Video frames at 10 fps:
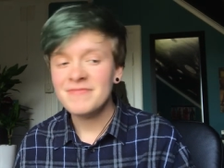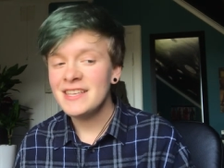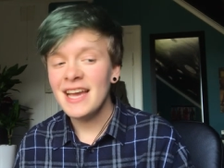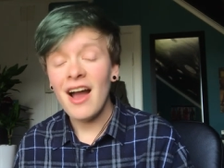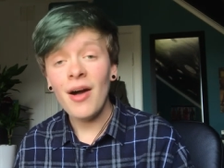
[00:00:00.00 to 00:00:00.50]

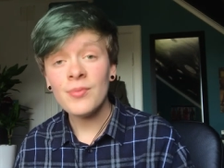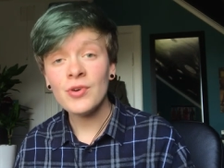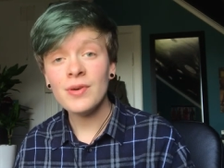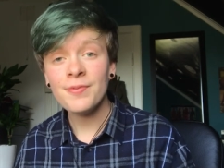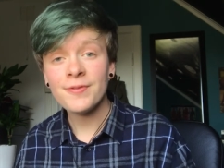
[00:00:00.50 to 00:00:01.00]

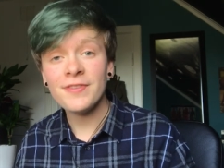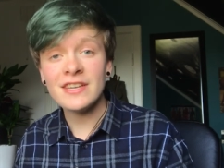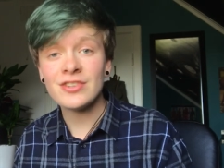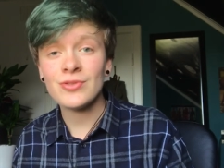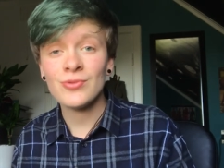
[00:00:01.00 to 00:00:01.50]
not a
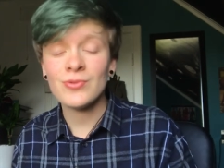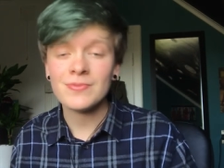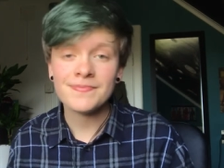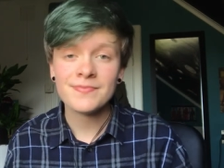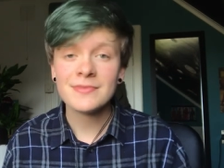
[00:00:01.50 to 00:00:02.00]
professional
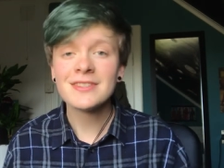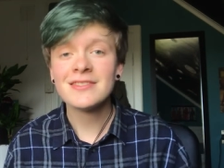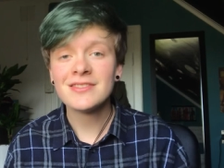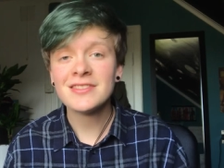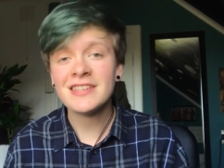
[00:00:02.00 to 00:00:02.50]

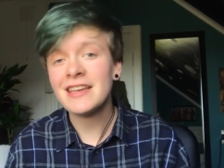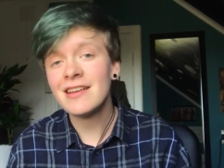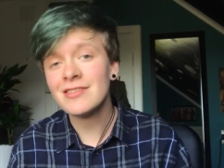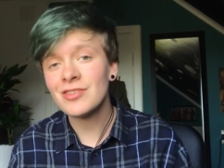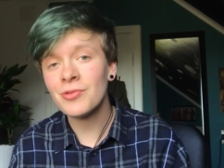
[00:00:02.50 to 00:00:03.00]

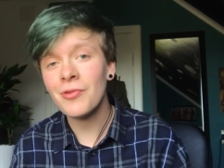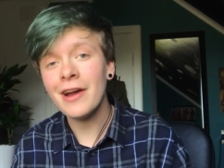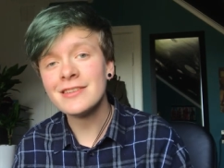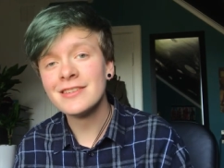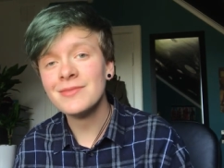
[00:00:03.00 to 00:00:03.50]
singer,
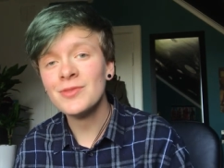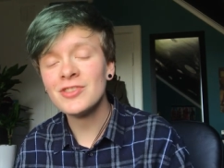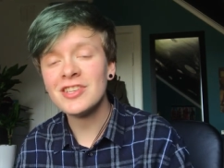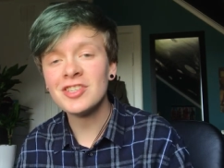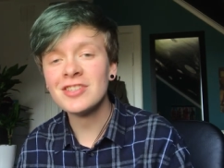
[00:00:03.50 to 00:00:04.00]
songwriter,
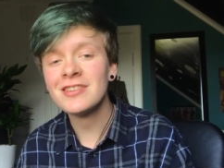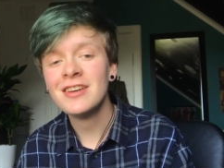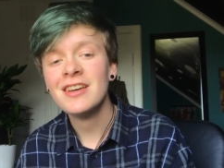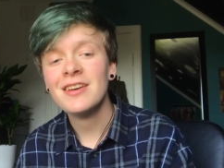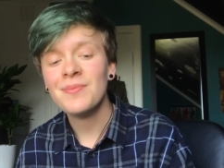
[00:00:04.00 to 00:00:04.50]
musician,
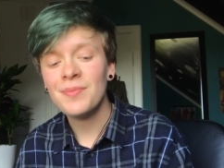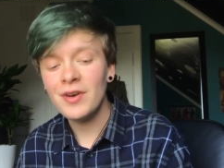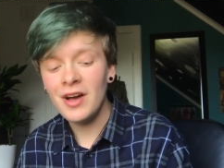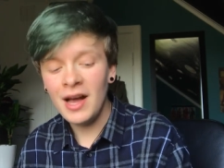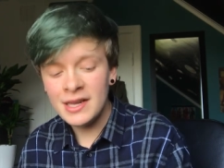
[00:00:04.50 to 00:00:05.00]

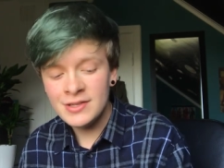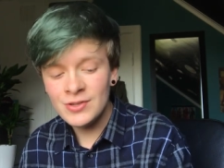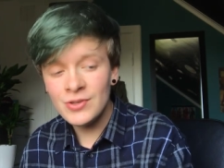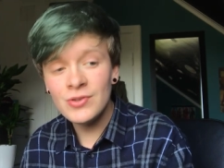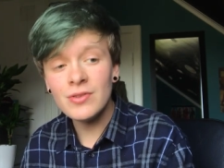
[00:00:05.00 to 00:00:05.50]
but I
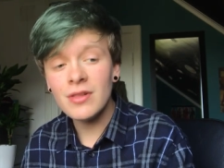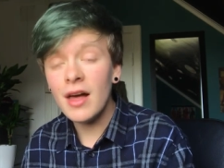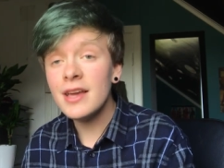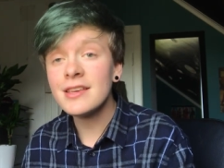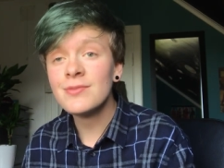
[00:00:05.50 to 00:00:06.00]
do
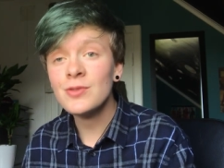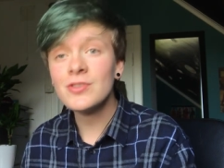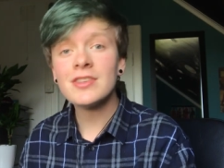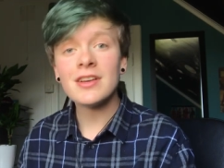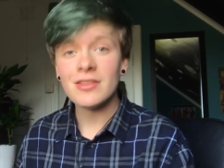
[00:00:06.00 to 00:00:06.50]
like
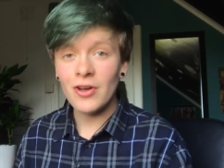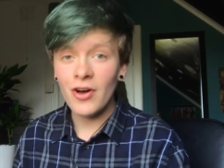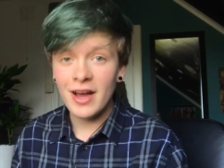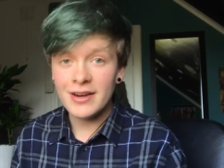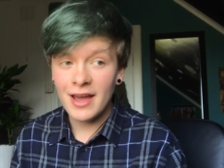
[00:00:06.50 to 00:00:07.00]
music a lot,
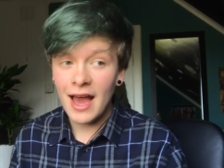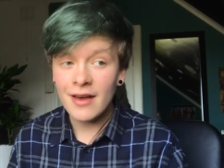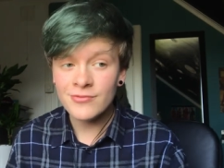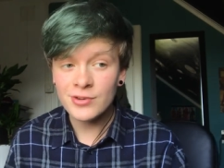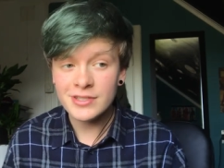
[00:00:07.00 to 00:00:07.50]
and I
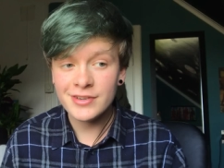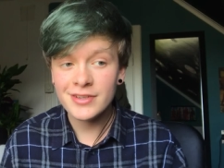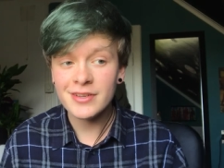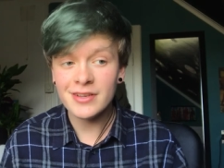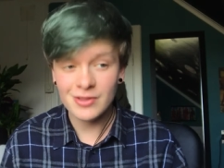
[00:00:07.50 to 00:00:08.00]
have written
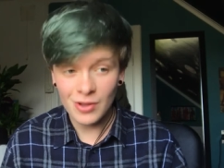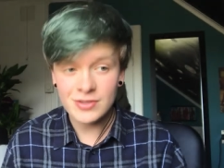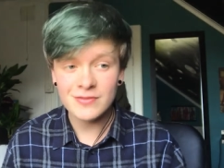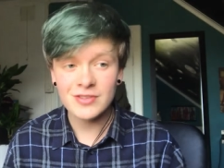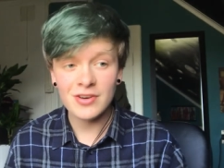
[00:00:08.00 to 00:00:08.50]
a
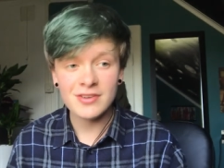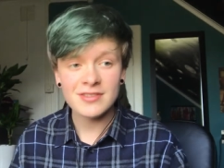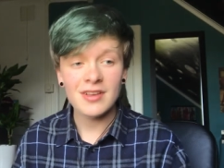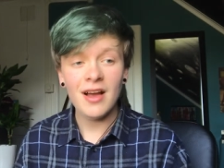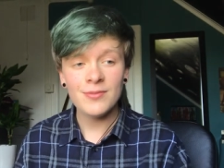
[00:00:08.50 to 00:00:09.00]
lot of
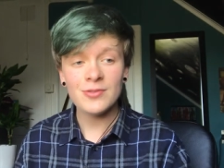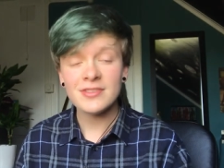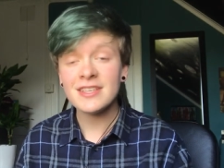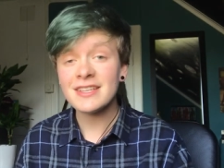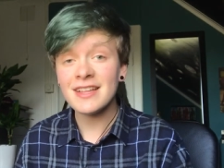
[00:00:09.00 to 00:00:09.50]
songs. I'm not
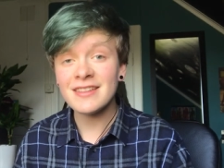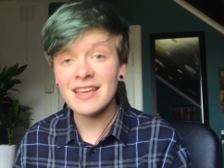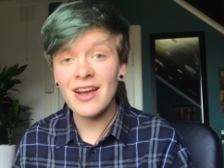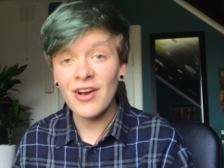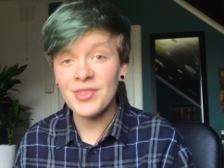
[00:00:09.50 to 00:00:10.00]
saying that
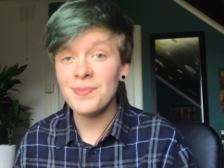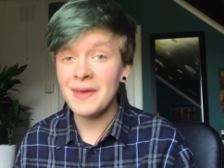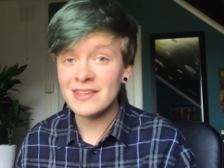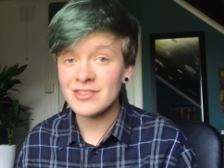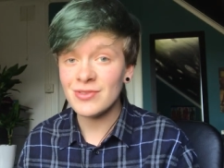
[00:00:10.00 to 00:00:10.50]
they are the
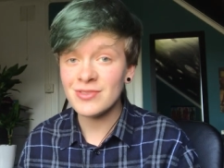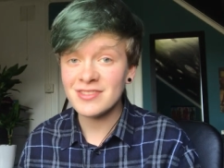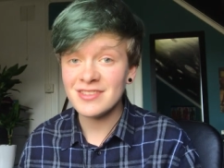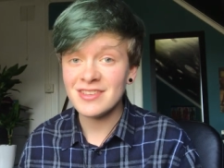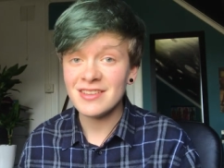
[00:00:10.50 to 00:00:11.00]
best
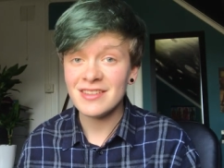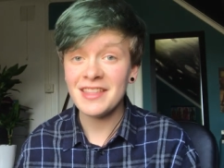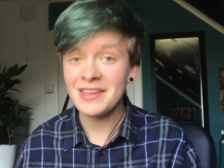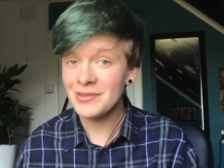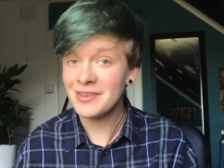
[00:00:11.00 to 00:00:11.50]
songs
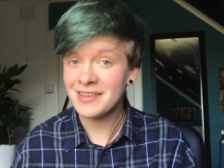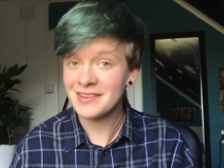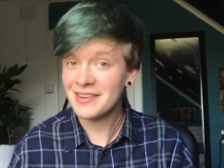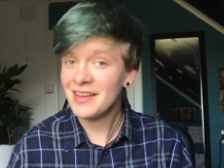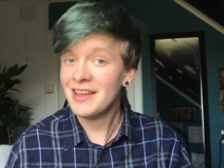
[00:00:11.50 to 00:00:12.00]
that you
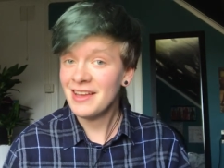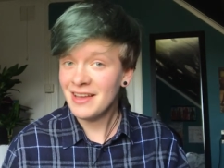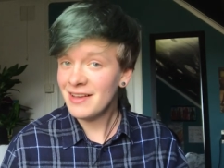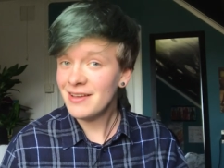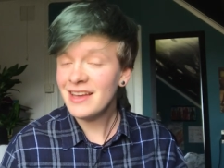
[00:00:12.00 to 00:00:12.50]
can
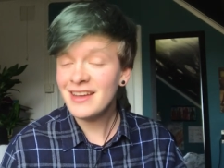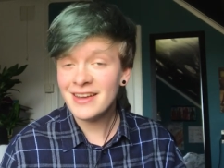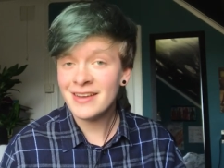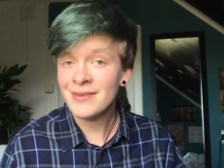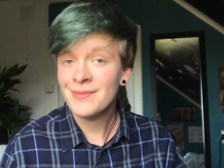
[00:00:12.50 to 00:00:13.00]

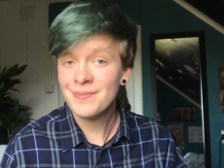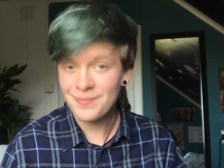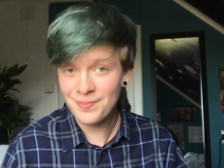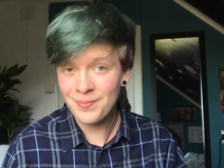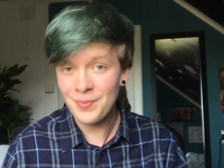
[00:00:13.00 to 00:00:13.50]
hear,
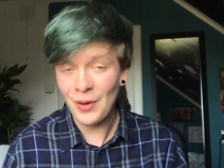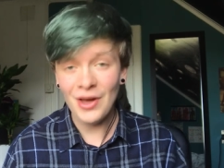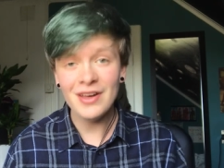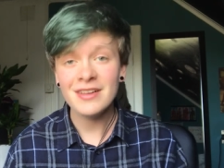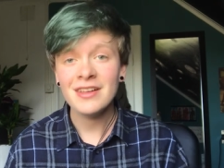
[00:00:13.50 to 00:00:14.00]

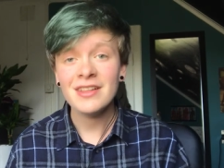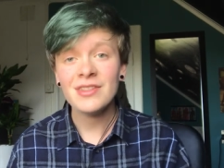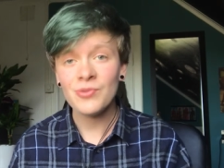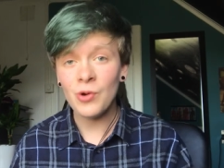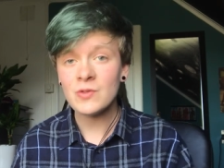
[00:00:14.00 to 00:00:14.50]
but
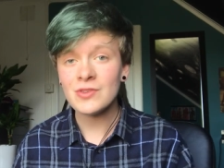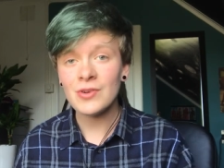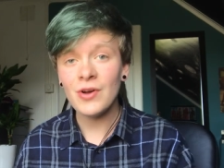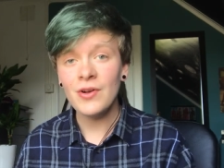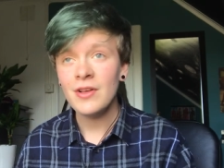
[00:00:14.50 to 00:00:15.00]
they're also
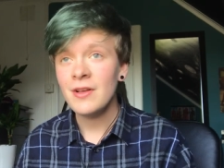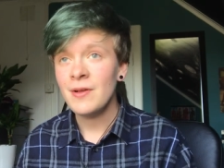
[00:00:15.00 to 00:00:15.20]
not,